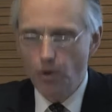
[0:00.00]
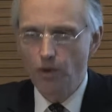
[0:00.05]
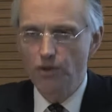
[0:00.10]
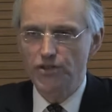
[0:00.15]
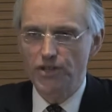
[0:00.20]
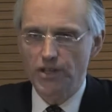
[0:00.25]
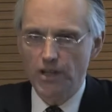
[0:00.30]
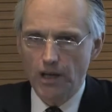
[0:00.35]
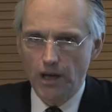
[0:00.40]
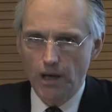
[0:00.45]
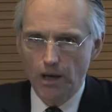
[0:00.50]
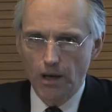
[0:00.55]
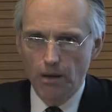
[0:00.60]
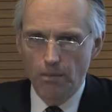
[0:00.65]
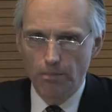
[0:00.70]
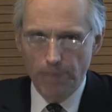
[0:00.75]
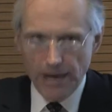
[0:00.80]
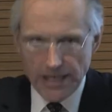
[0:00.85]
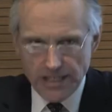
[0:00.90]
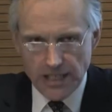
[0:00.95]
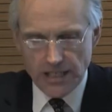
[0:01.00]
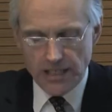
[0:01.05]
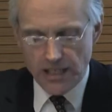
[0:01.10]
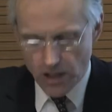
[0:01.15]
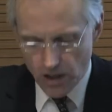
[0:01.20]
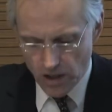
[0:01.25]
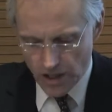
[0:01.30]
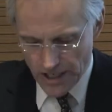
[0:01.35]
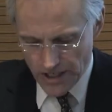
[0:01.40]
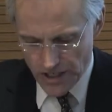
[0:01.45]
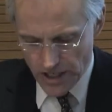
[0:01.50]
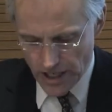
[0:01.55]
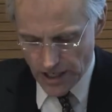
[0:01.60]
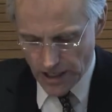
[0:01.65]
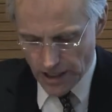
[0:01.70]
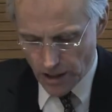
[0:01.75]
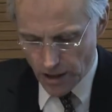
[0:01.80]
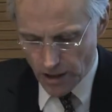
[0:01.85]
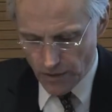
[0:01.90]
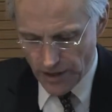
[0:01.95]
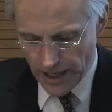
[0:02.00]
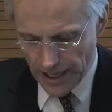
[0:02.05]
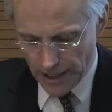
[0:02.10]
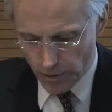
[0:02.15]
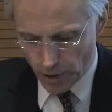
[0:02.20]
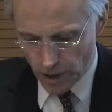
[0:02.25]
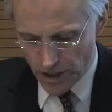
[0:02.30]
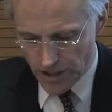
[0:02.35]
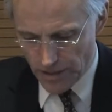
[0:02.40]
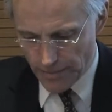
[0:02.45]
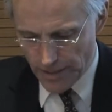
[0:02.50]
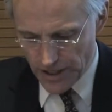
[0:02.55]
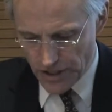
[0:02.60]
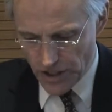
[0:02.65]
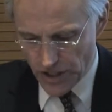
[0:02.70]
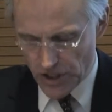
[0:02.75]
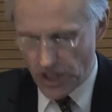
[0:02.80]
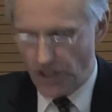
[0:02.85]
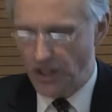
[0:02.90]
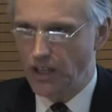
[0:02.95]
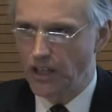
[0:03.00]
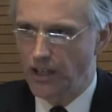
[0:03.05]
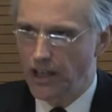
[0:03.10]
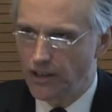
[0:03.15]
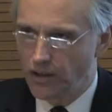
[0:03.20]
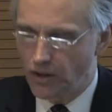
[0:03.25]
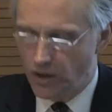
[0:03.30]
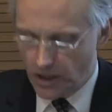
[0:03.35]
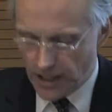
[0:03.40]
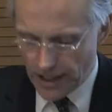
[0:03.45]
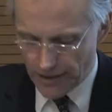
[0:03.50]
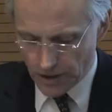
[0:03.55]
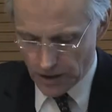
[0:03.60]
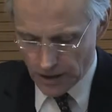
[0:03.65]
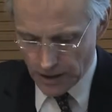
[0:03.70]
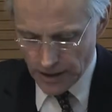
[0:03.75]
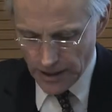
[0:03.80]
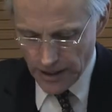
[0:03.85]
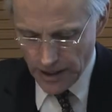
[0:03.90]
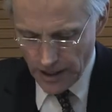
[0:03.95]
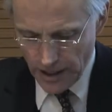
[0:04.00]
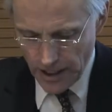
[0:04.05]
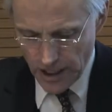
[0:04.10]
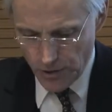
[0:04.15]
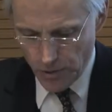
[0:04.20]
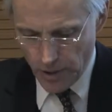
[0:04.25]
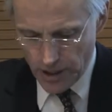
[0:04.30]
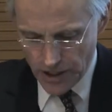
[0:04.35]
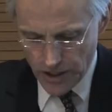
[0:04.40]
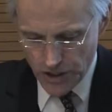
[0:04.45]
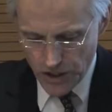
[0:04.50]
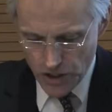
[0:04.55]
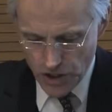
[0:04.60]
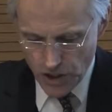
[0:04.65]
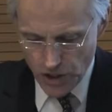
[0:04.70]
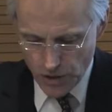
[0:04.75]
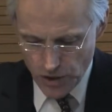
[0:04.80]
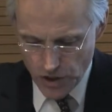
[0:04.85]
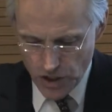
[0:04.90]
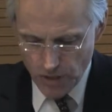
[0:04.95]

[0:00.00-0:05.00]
want better targeting of air quality measures at the local level, as well as to